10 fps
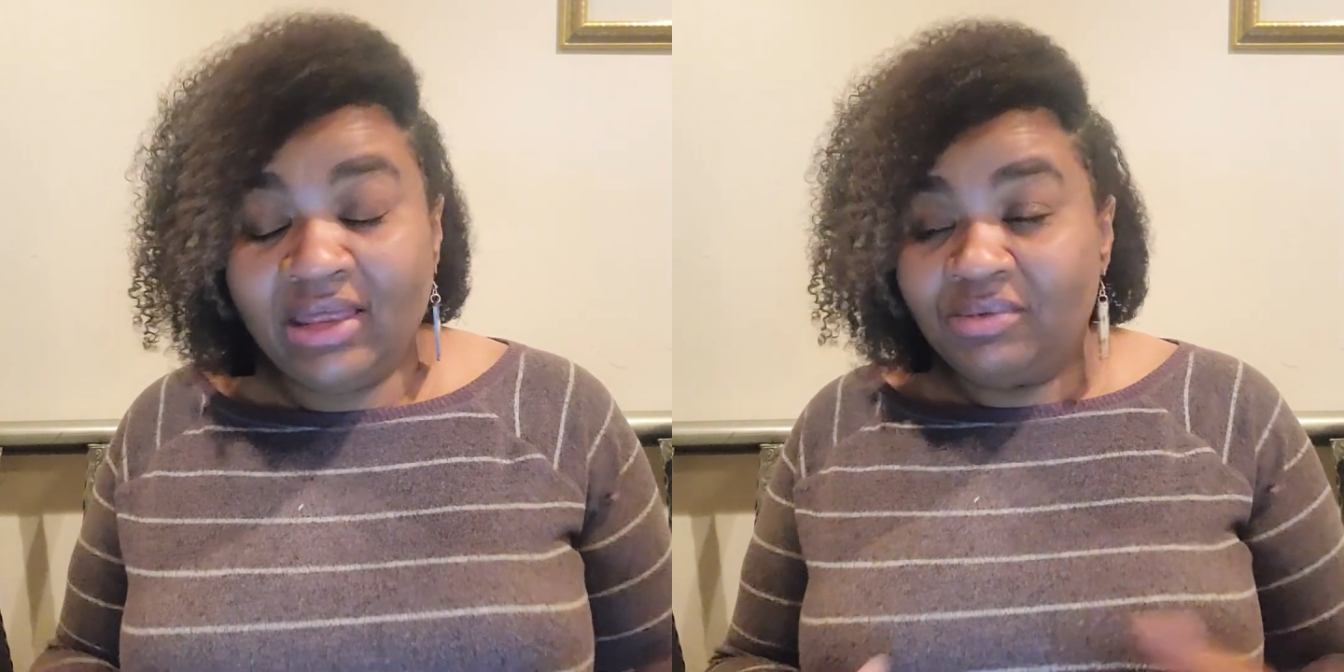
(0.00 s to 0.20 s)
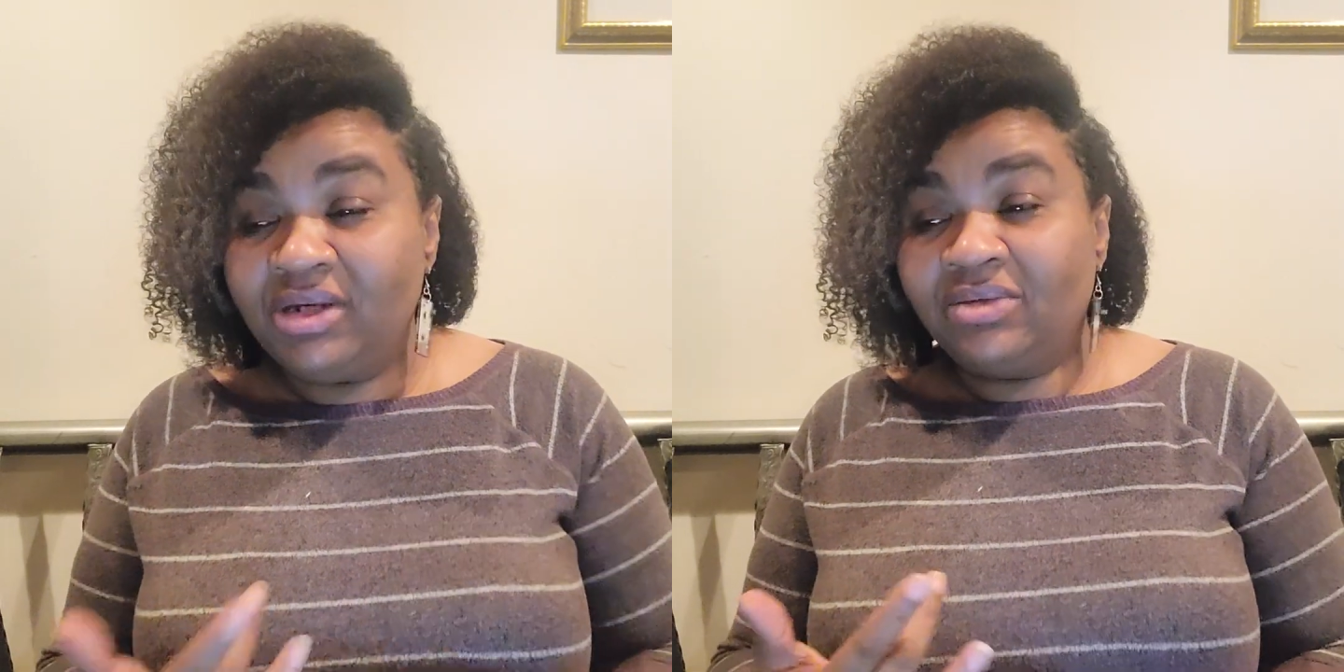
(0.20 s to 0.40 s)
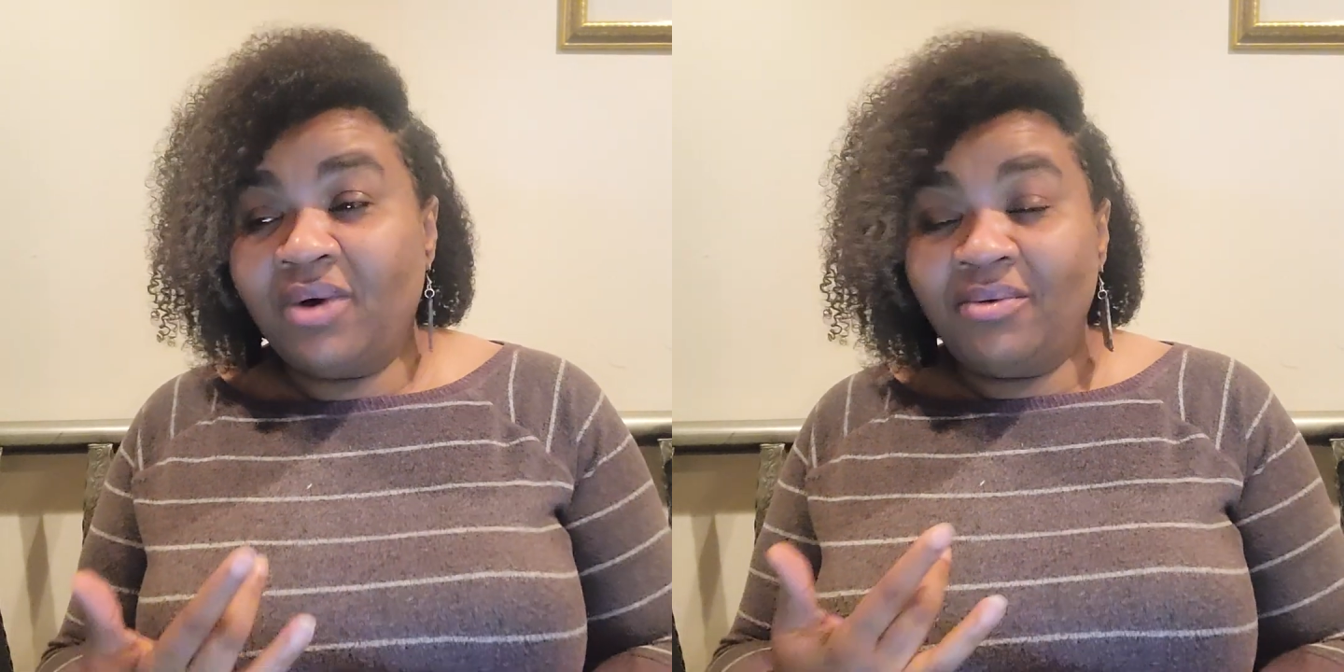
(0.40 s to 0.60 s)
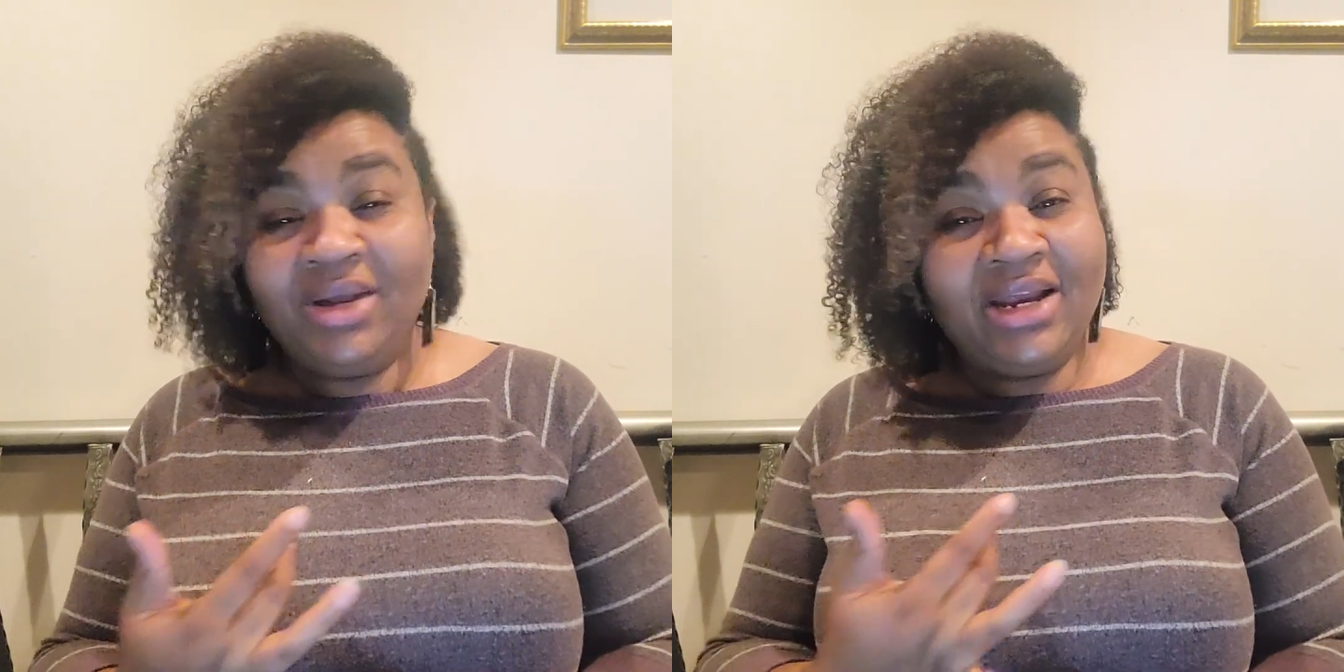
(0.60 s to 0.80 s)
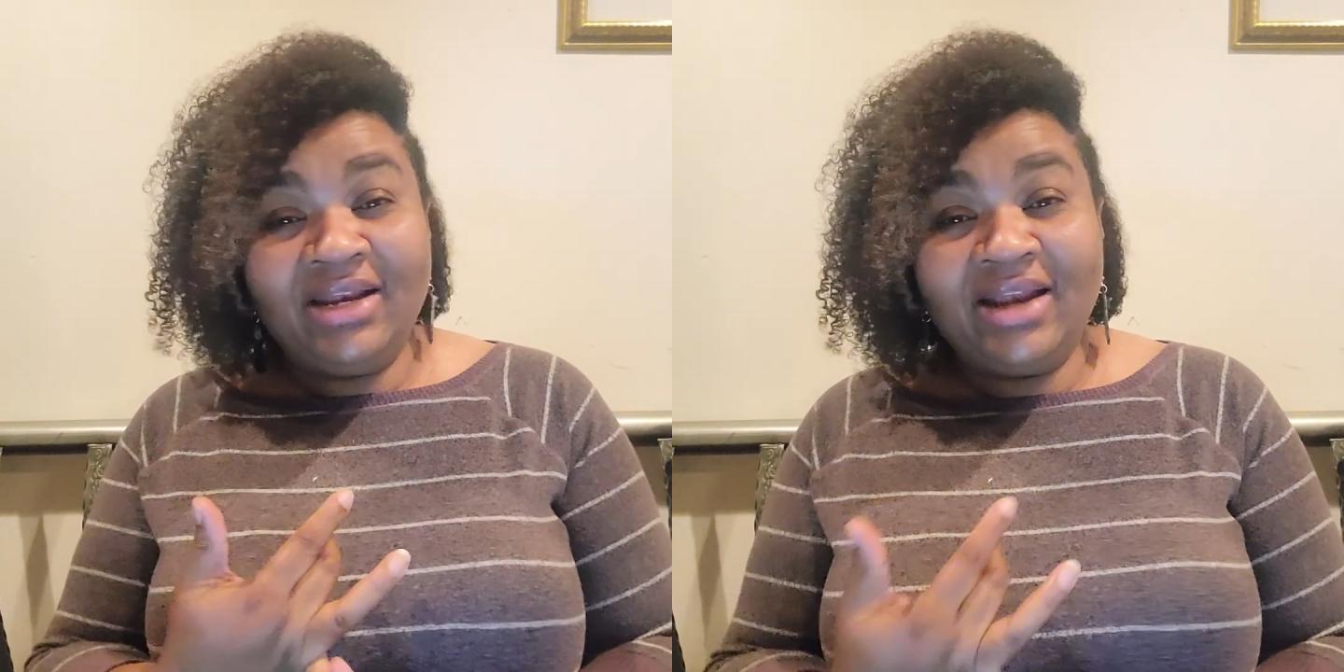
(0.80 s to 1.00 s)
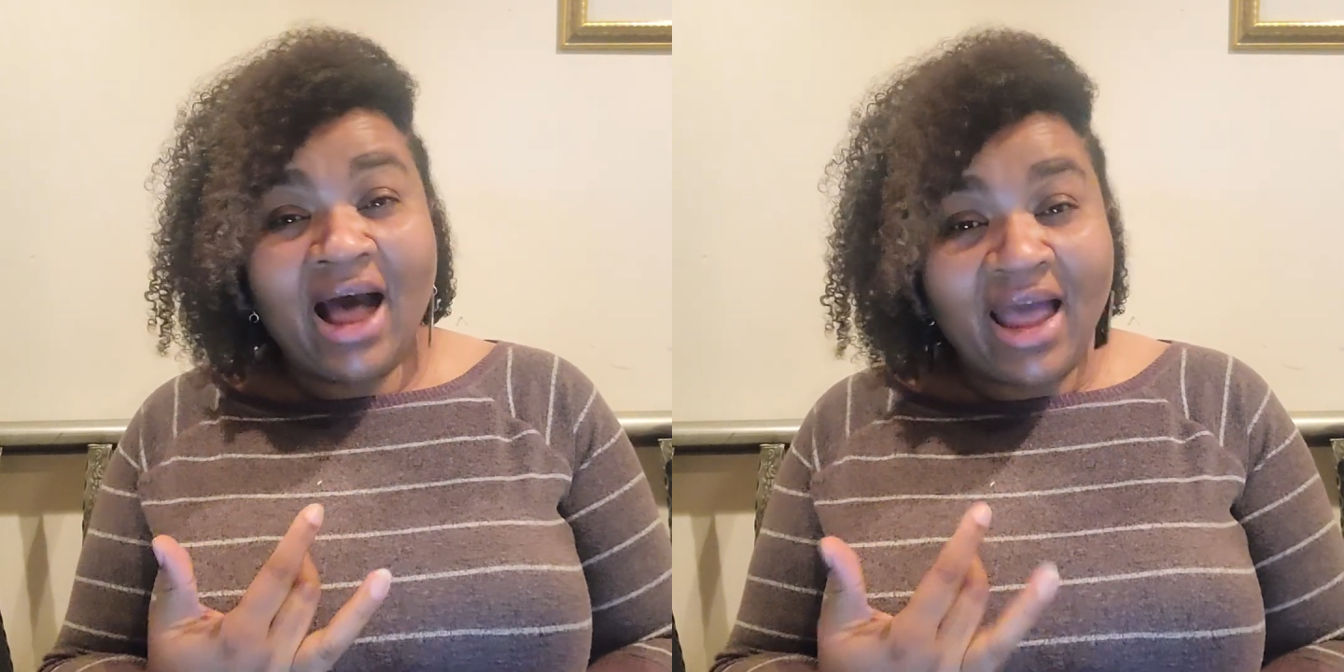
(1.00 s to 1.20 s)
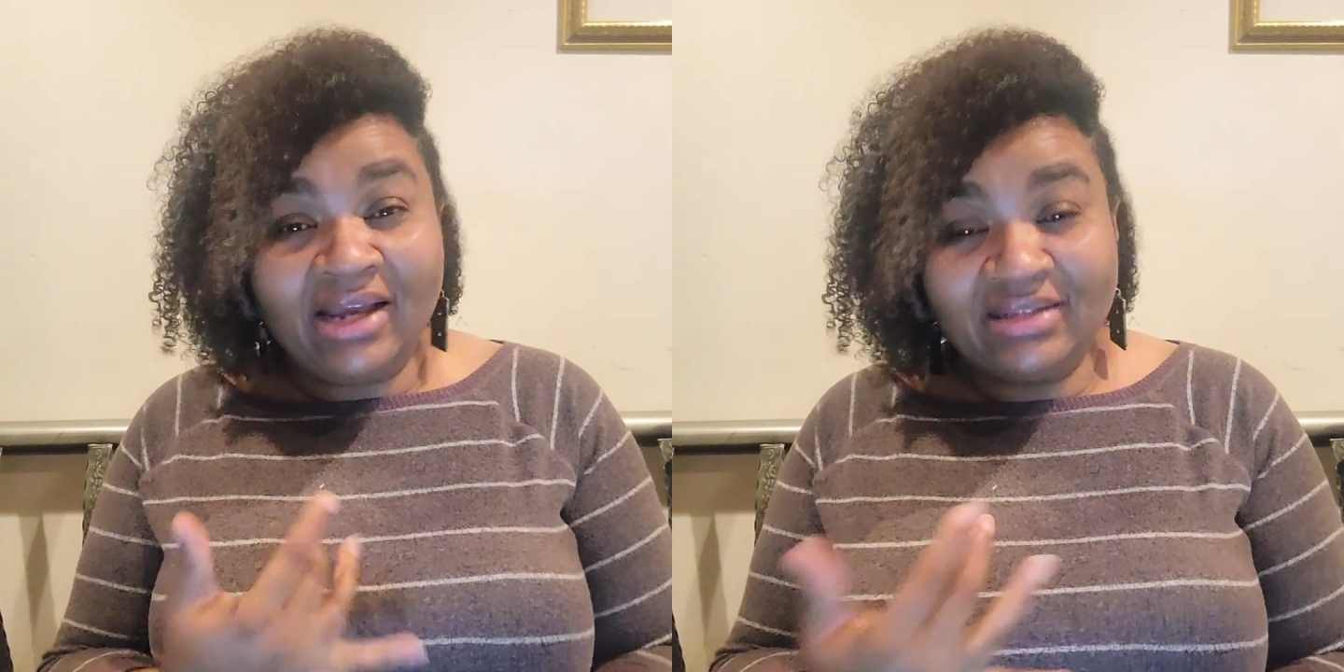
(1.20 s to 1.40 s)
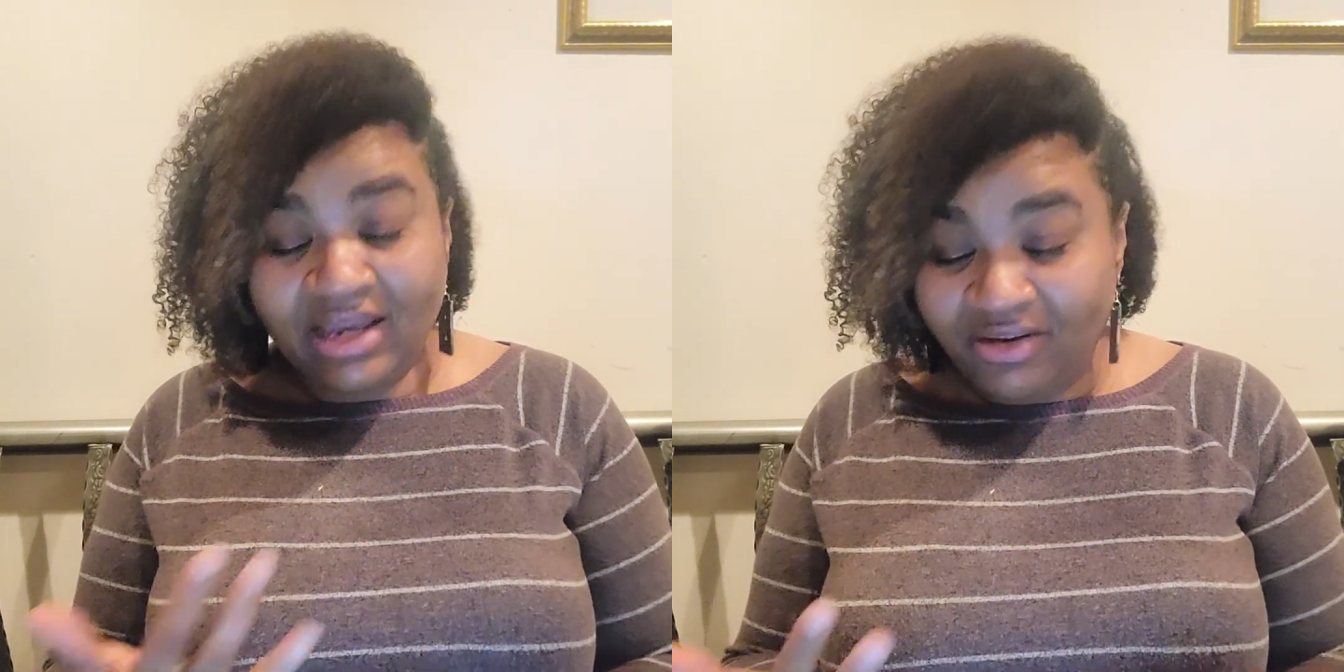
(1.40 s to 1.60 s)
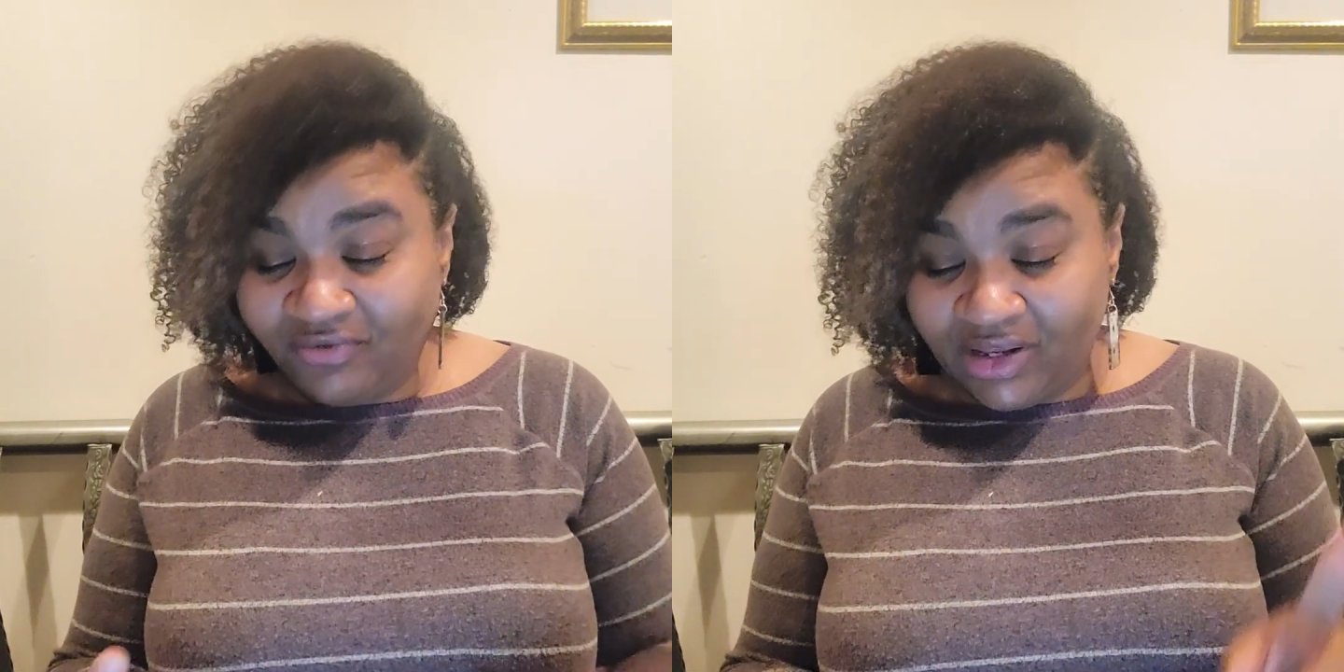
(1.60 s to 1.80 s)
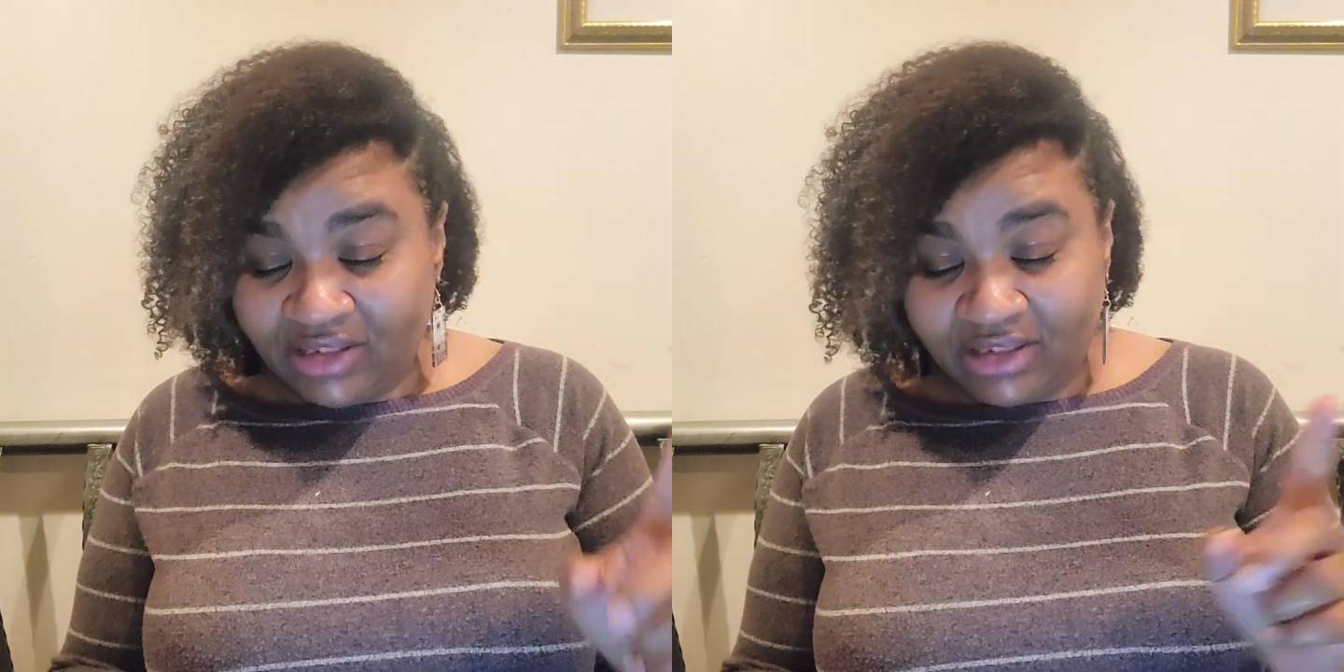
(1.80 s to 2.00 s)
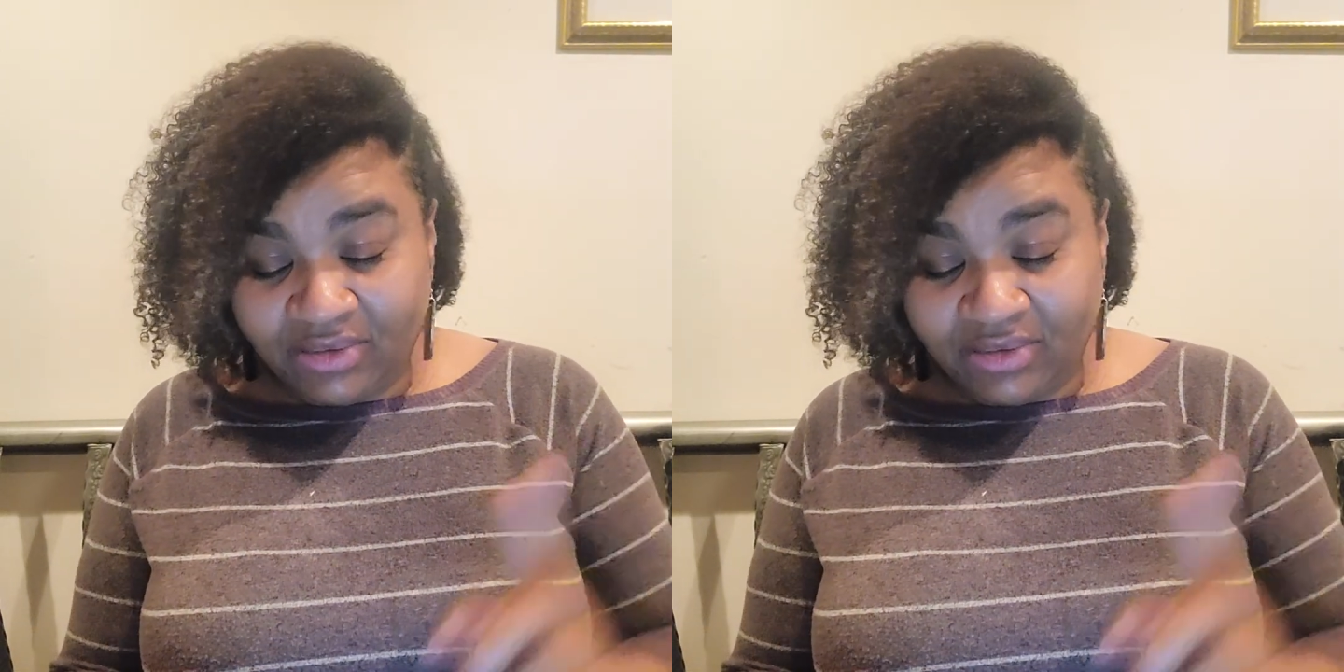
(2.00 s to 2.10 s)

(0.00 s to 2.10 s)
the reason why we didn't die as infants,